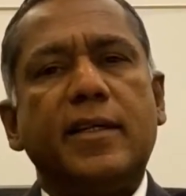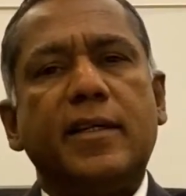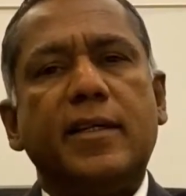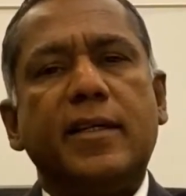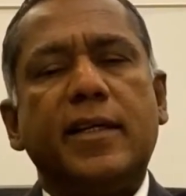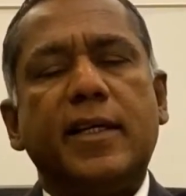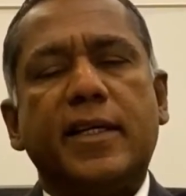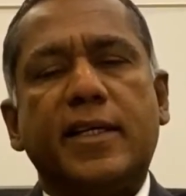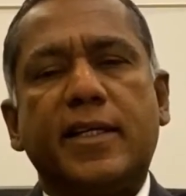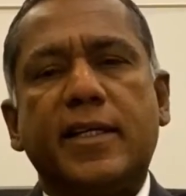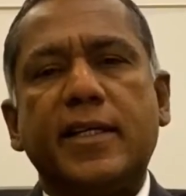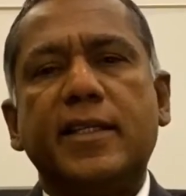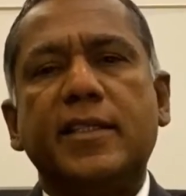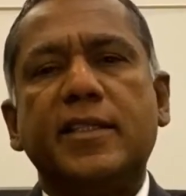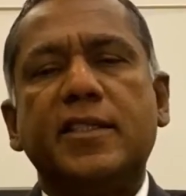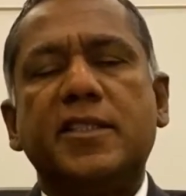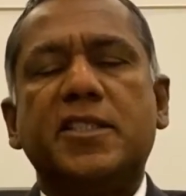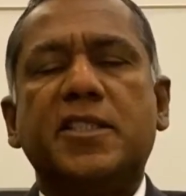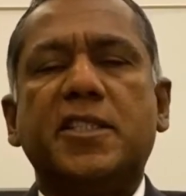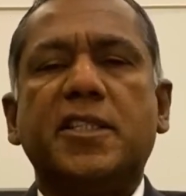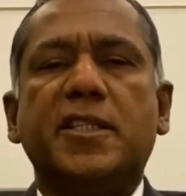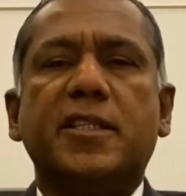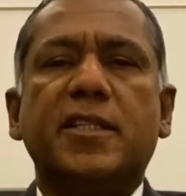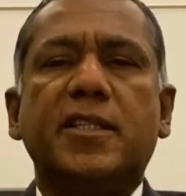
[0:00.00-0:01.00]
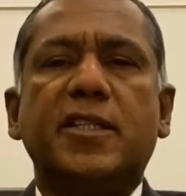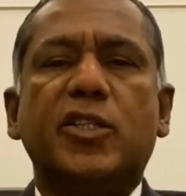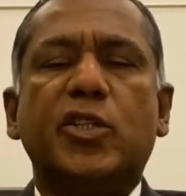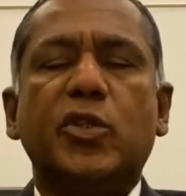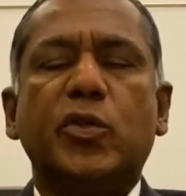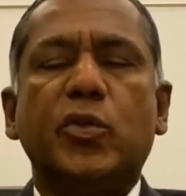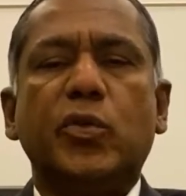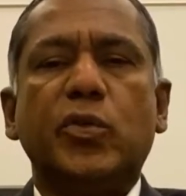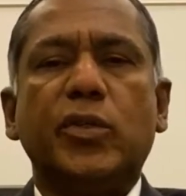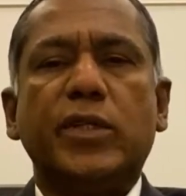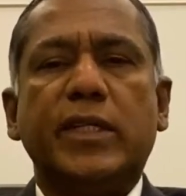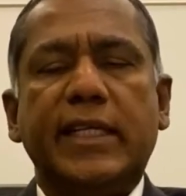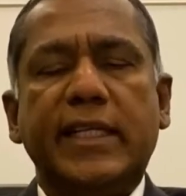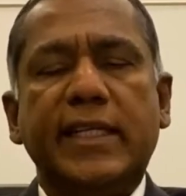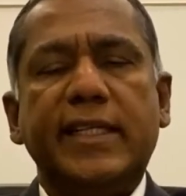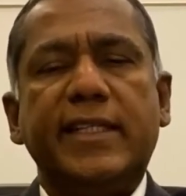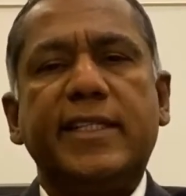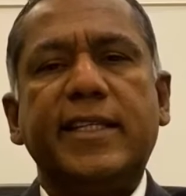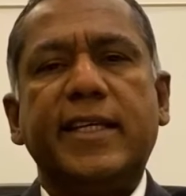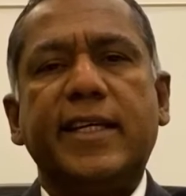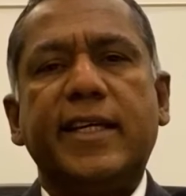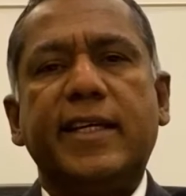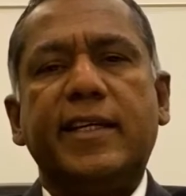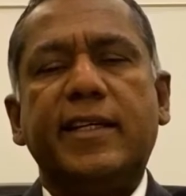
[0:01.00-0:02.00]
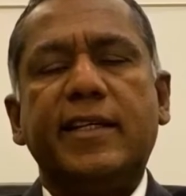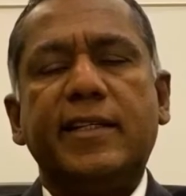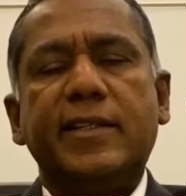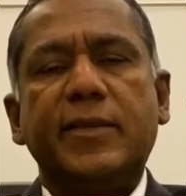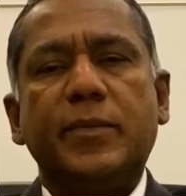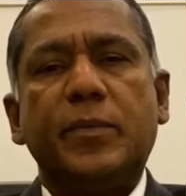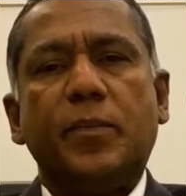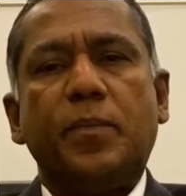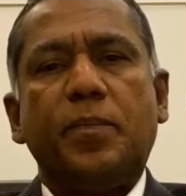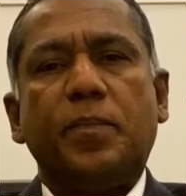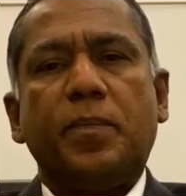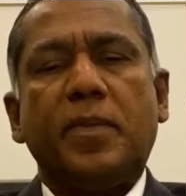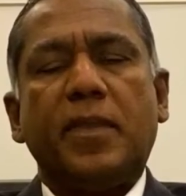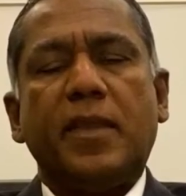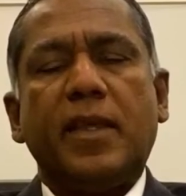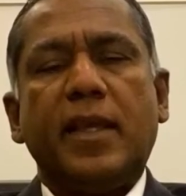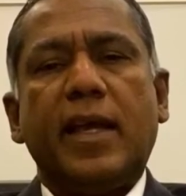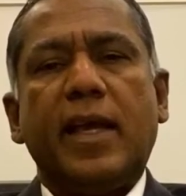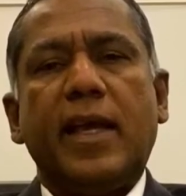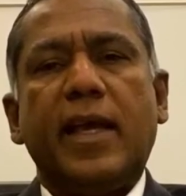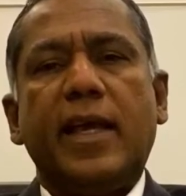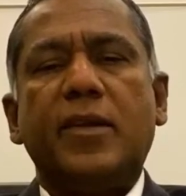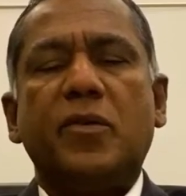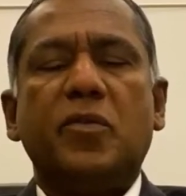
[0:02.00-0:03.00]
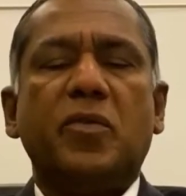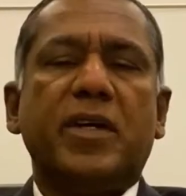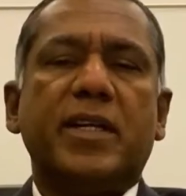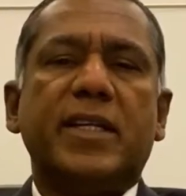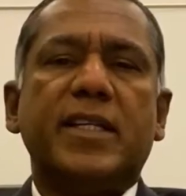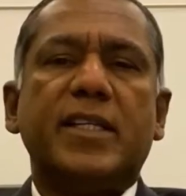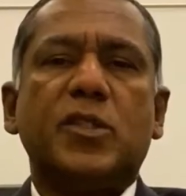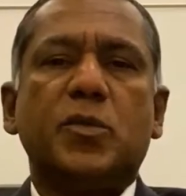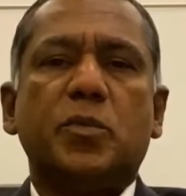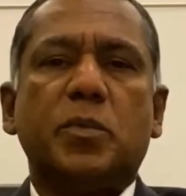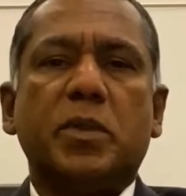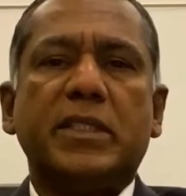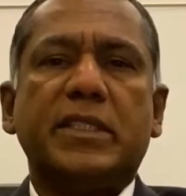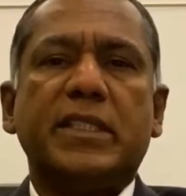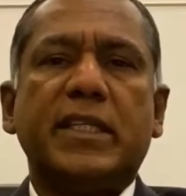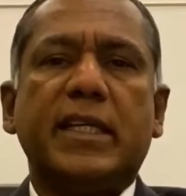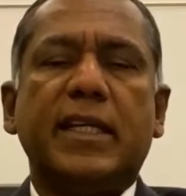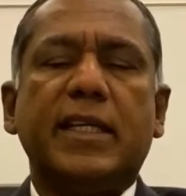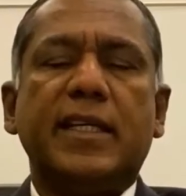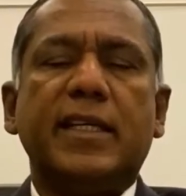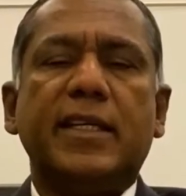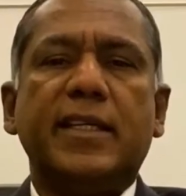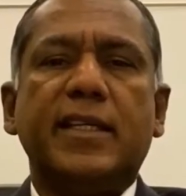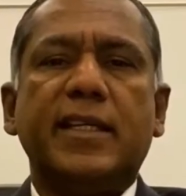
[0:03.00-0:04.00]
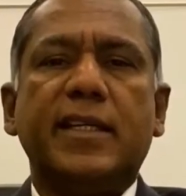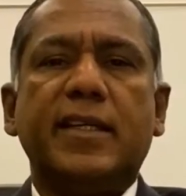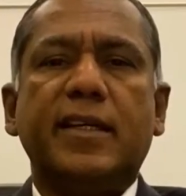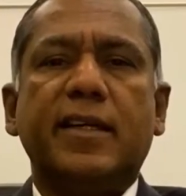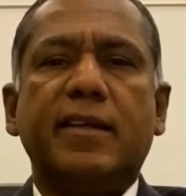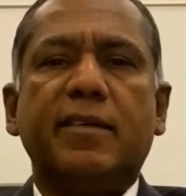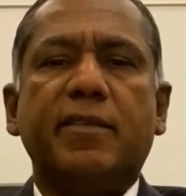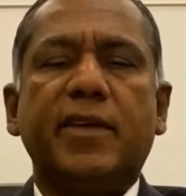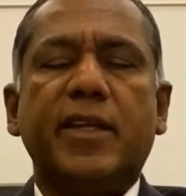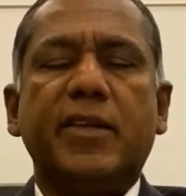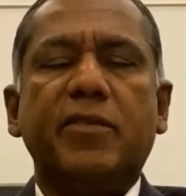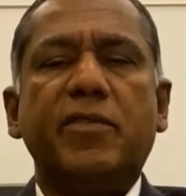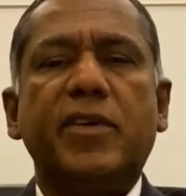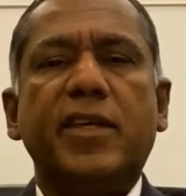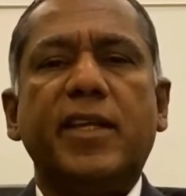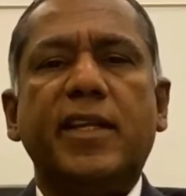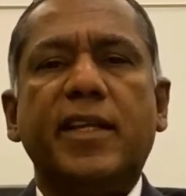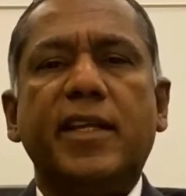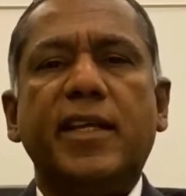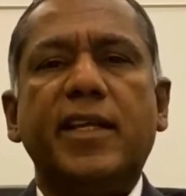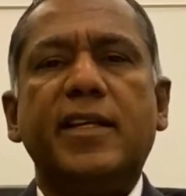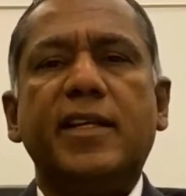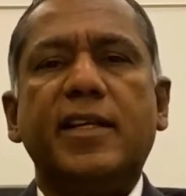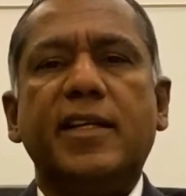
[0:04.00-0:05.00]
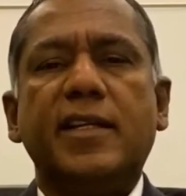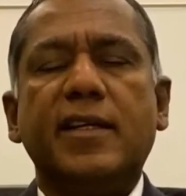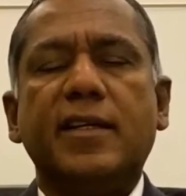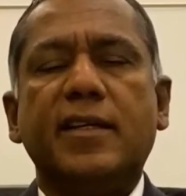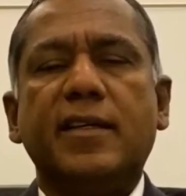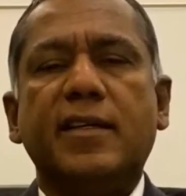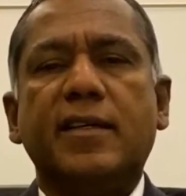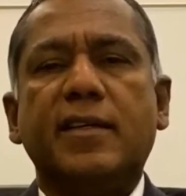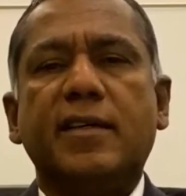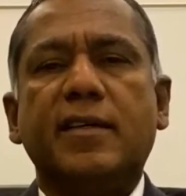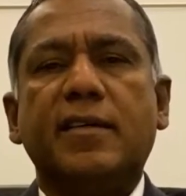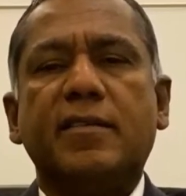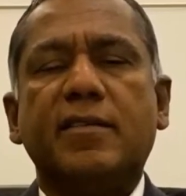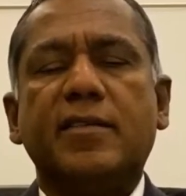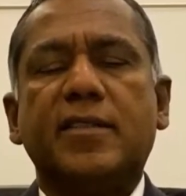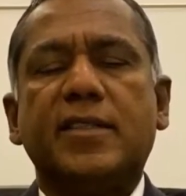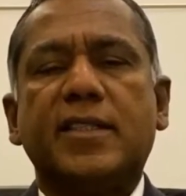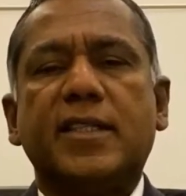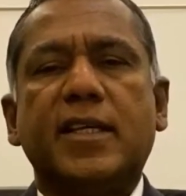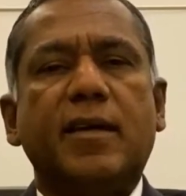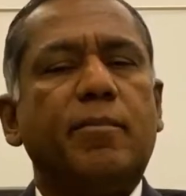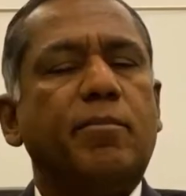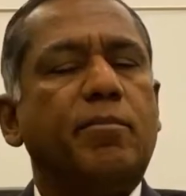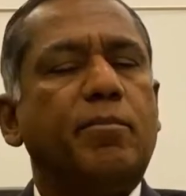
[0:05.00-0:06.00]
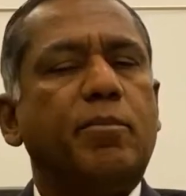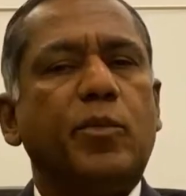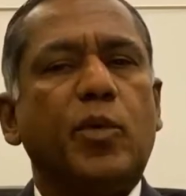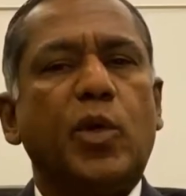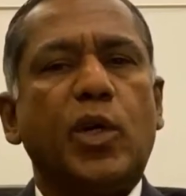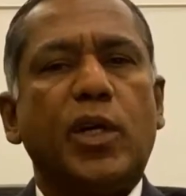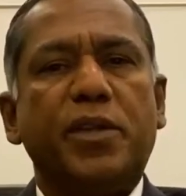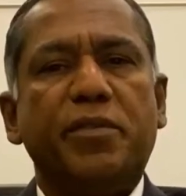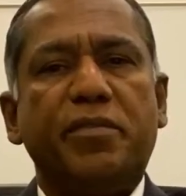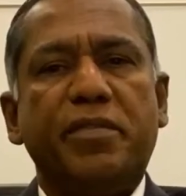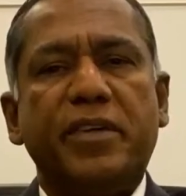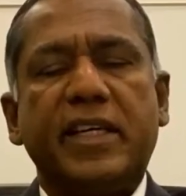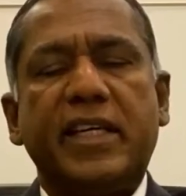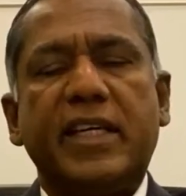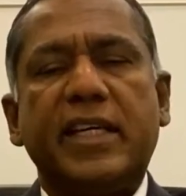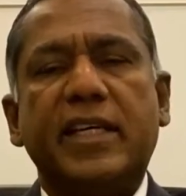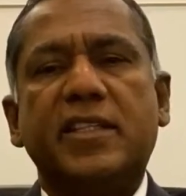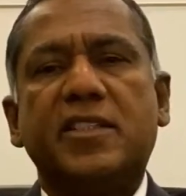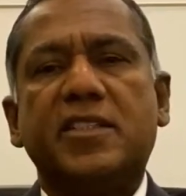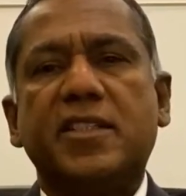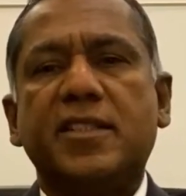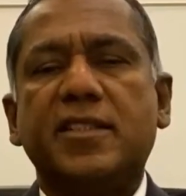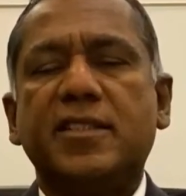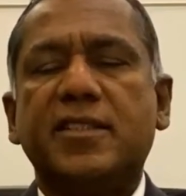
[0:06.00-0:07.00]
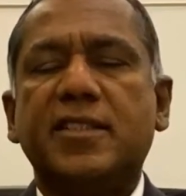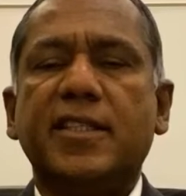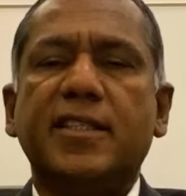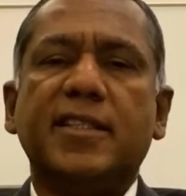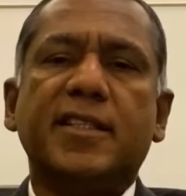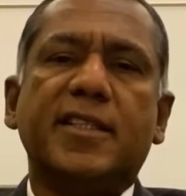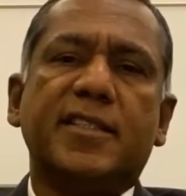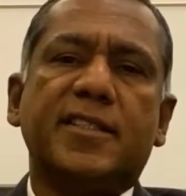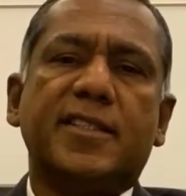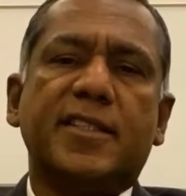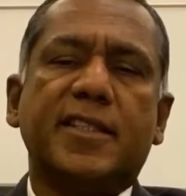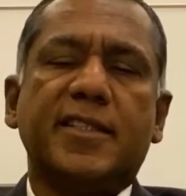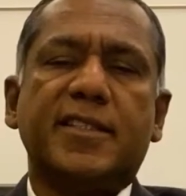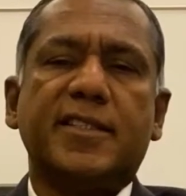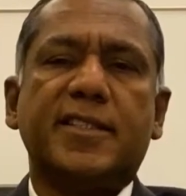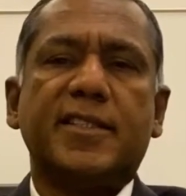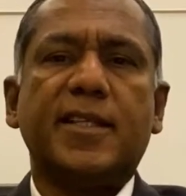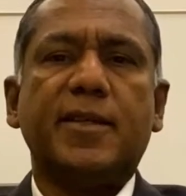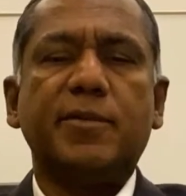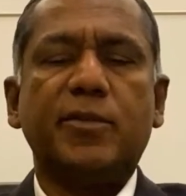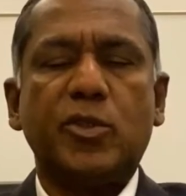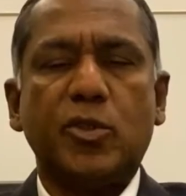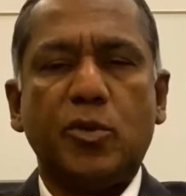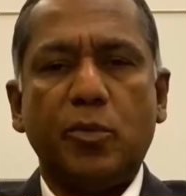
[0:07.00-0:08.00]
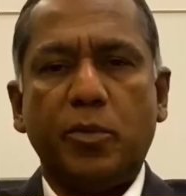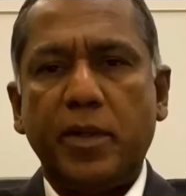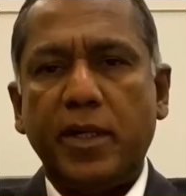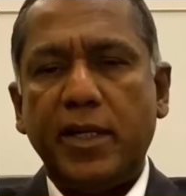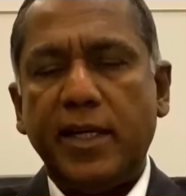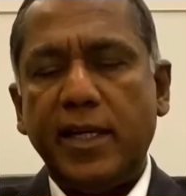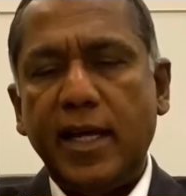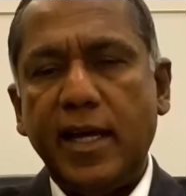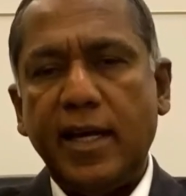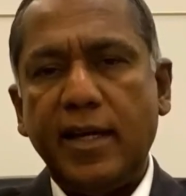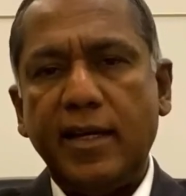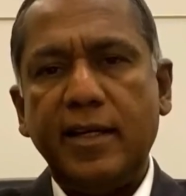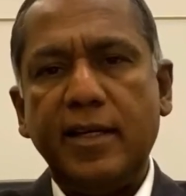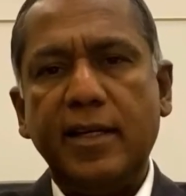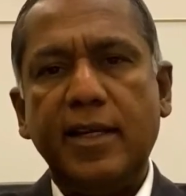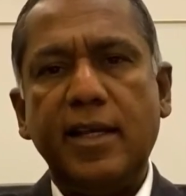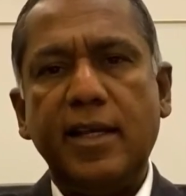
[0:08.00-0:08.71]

attention to detail, and very especially when we need some modifications in the systems to be done,